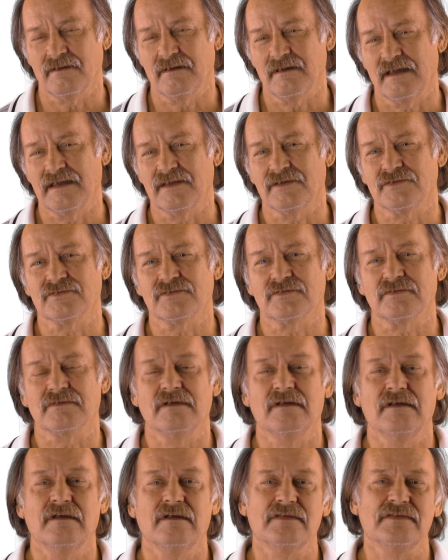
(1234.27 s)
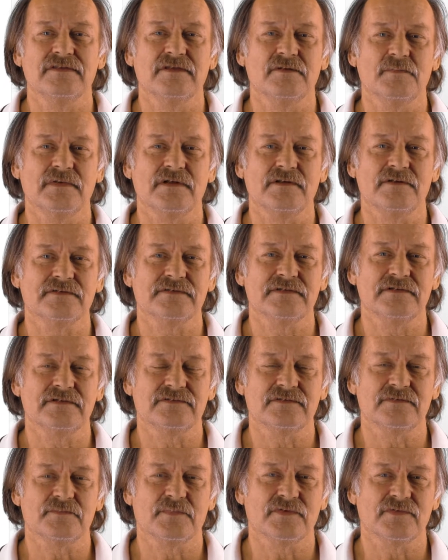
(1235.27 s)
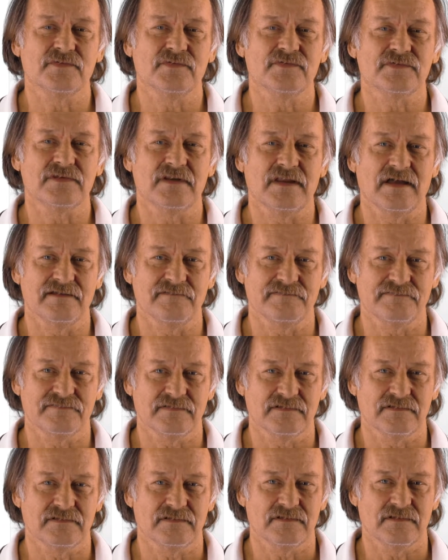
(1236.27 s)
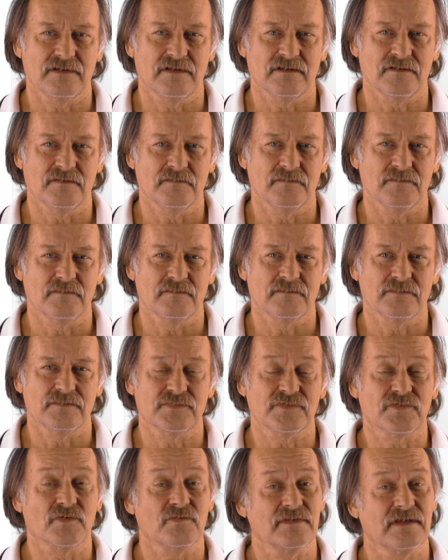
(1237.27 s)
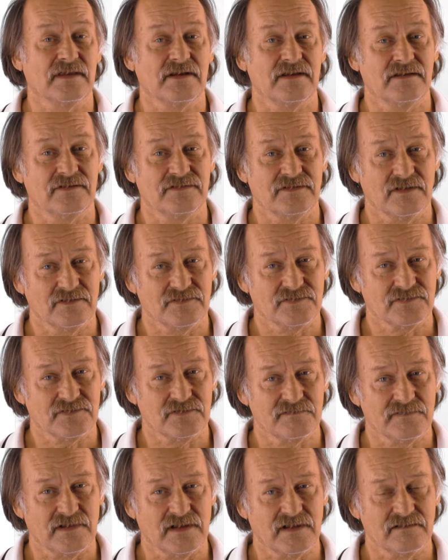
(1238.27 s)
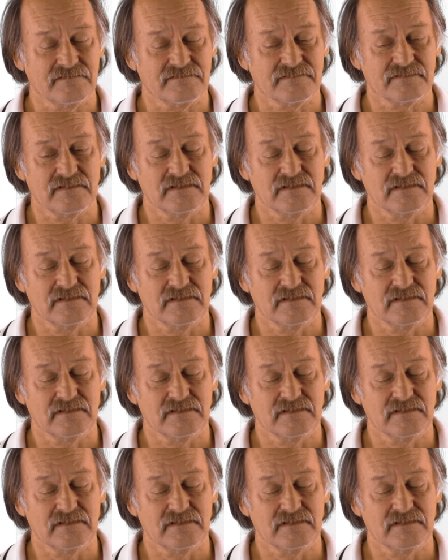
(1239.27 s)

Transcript: has the ability to produce life so that it does survive.